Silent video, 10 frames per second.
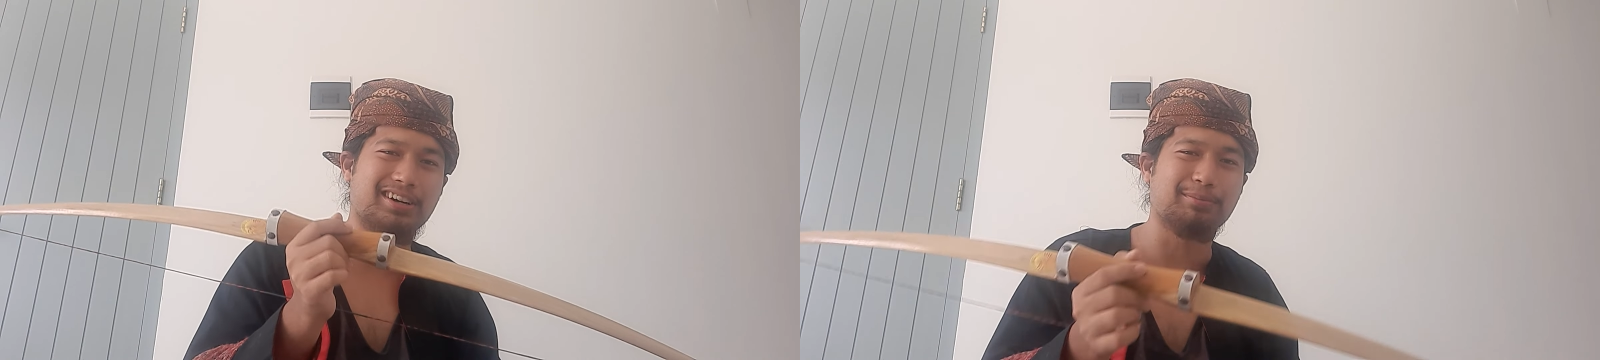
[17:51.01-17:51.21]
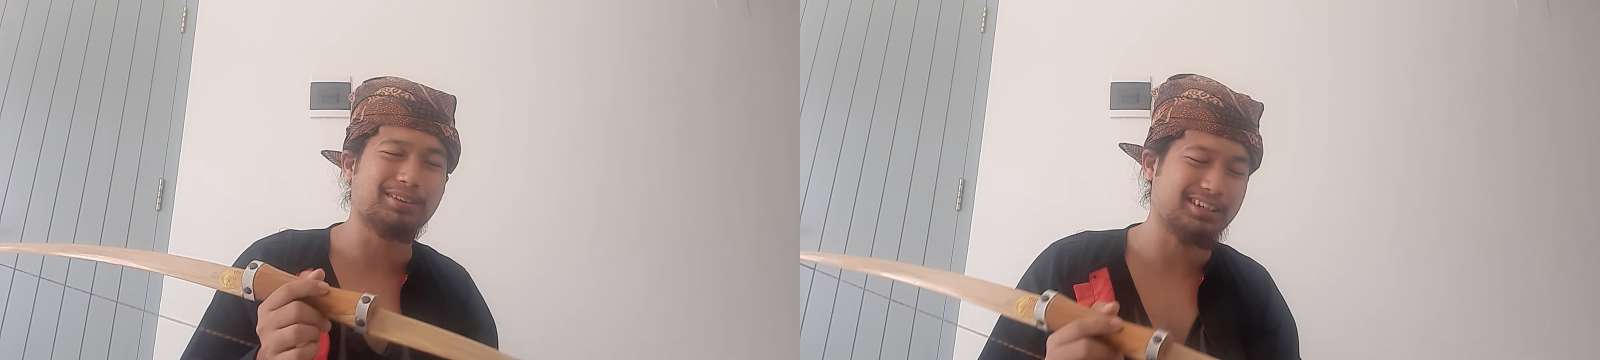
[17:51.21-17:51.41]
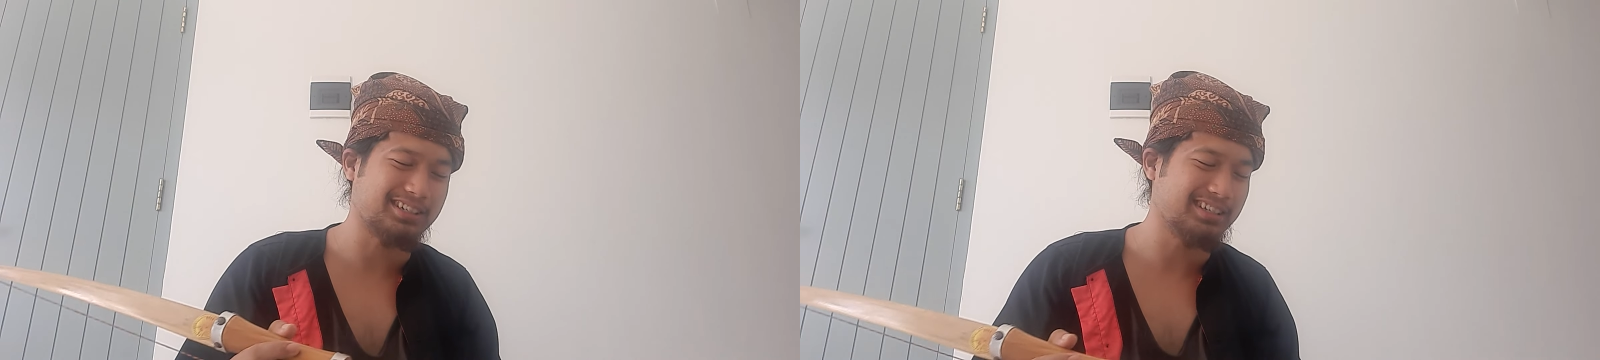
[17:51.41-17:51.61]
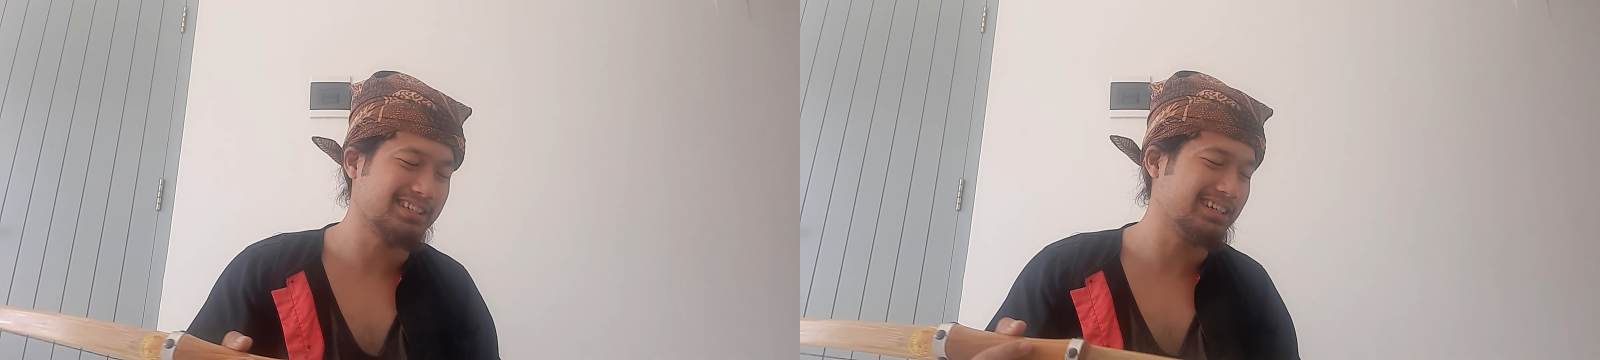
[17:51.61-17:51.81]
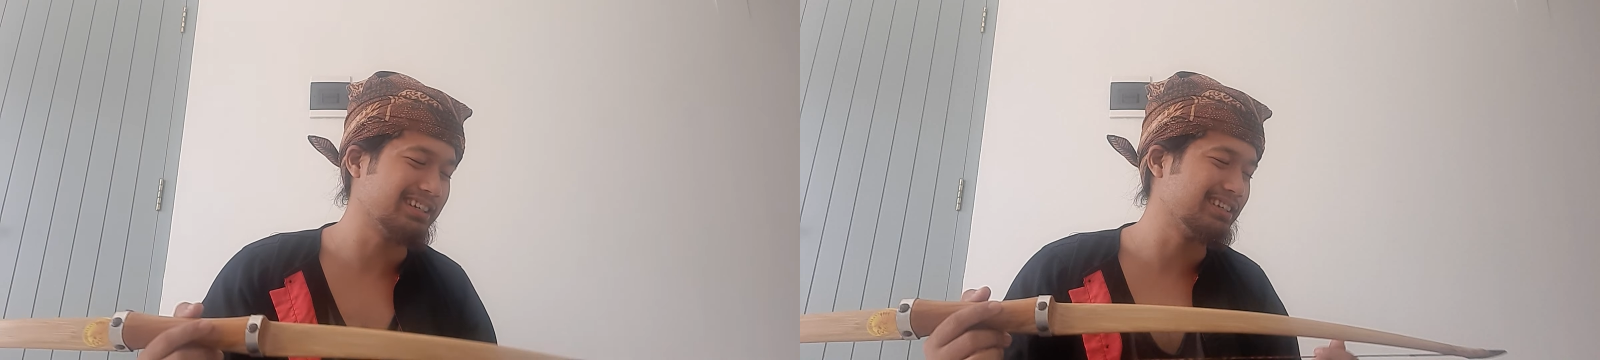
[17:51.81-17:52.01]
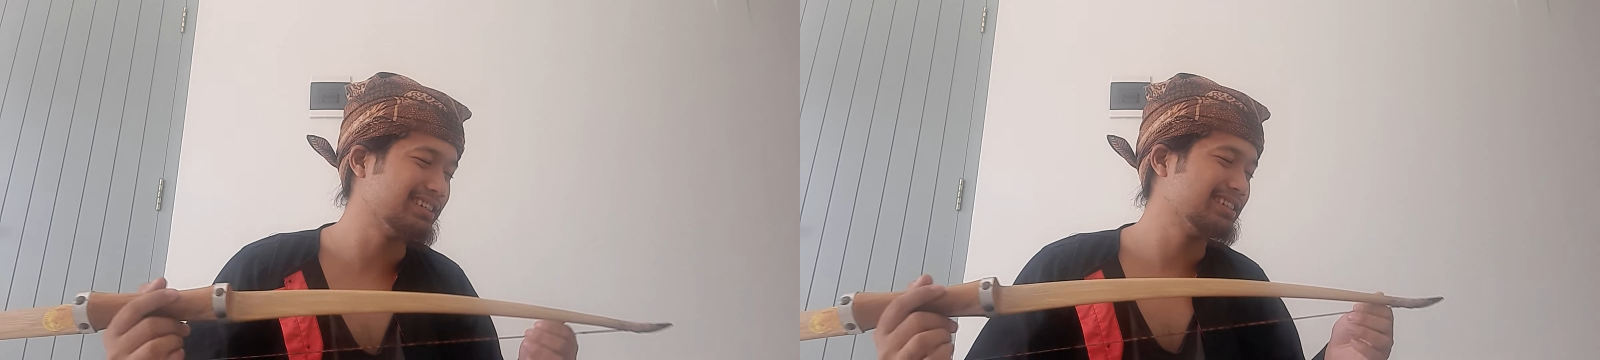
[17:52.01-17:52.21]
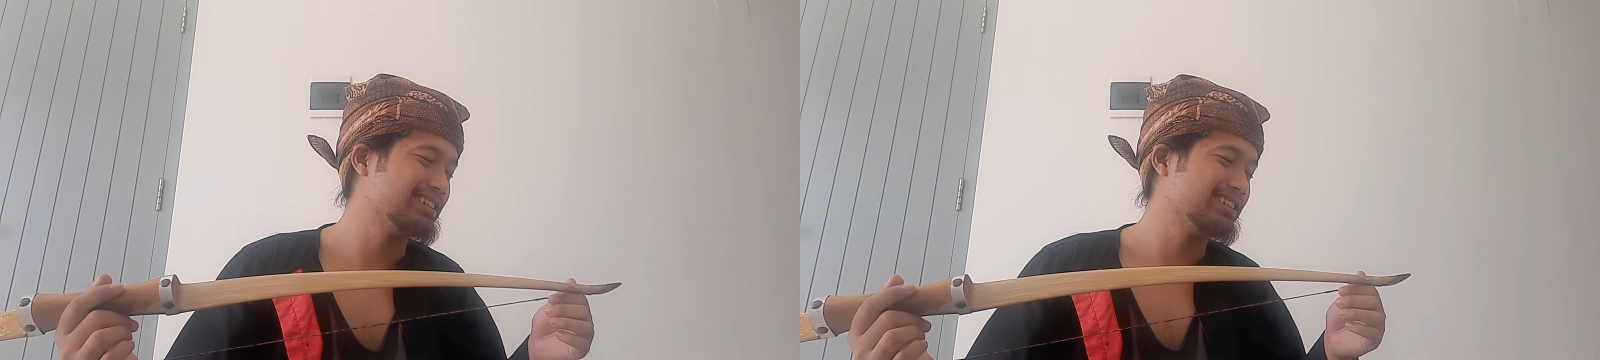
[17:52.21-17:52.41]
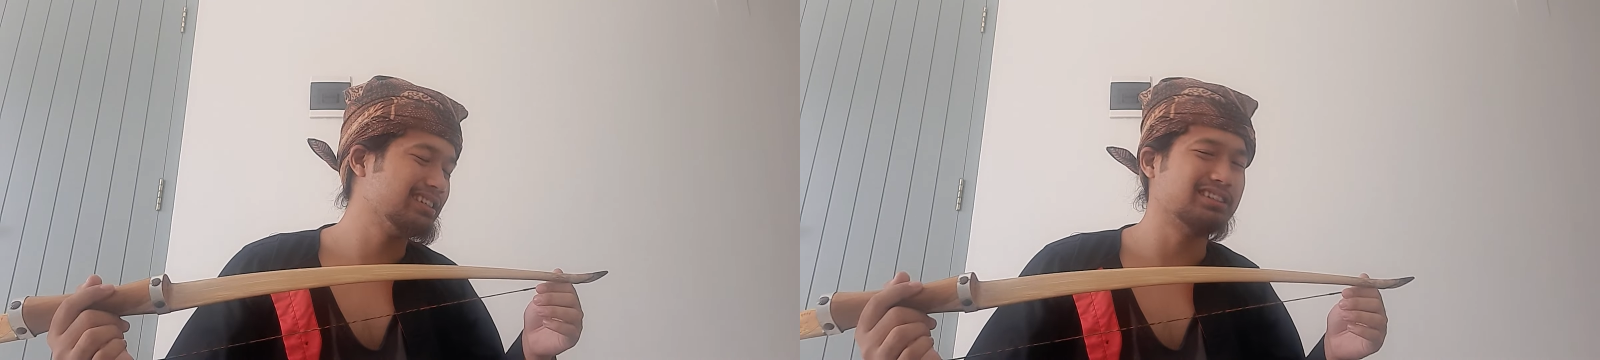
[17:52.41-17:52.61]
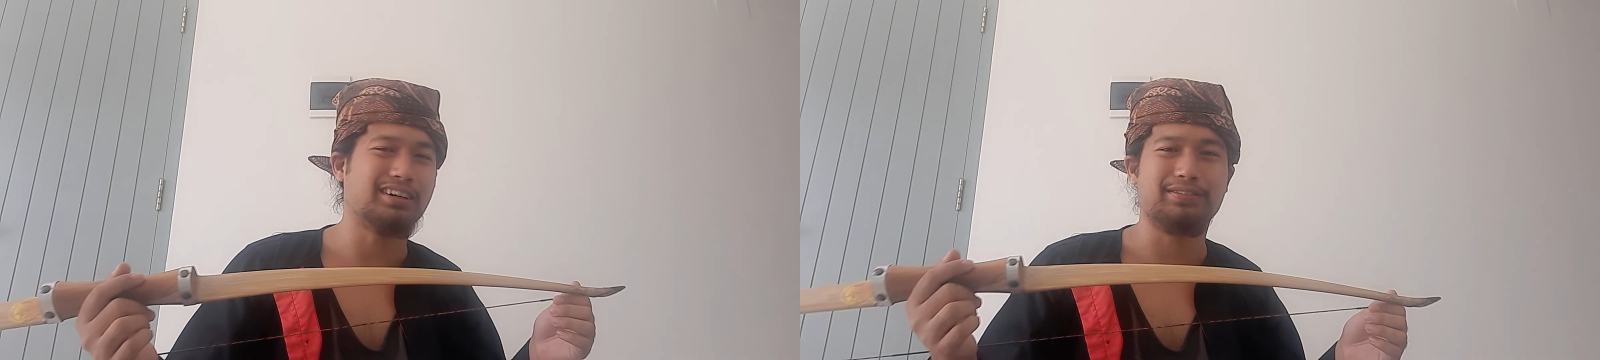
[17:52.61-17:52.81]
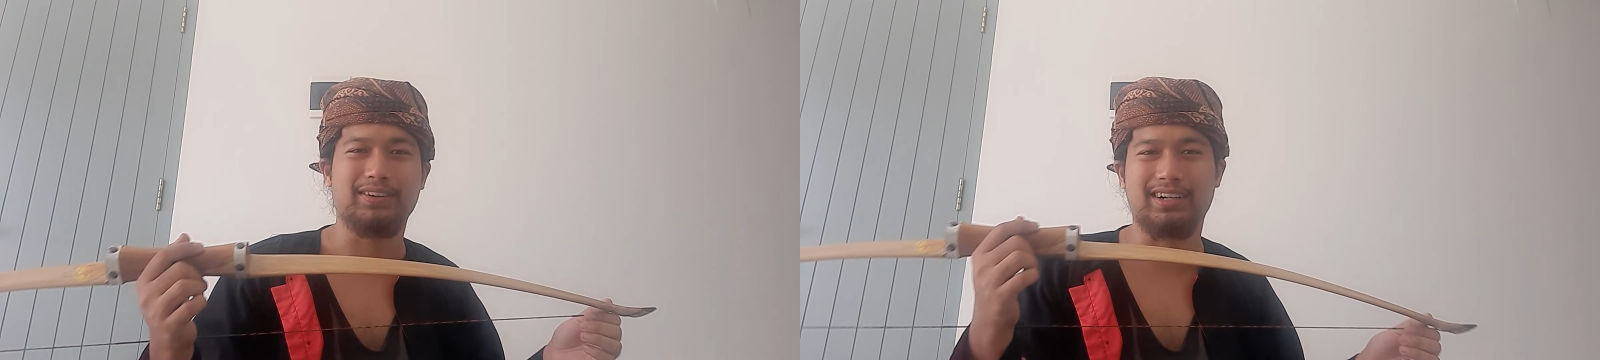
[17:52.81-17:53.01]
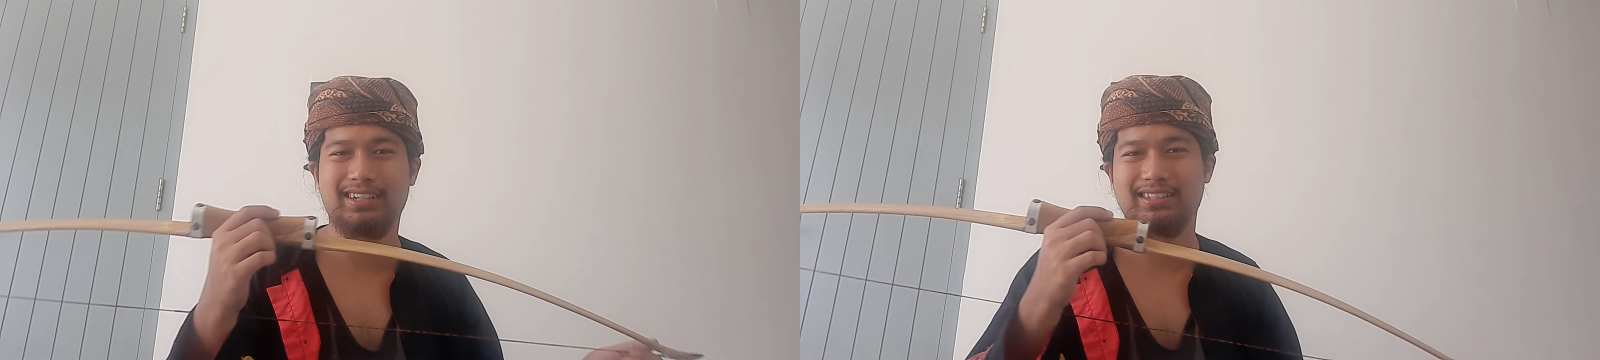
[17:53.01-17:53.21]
competitions in Java.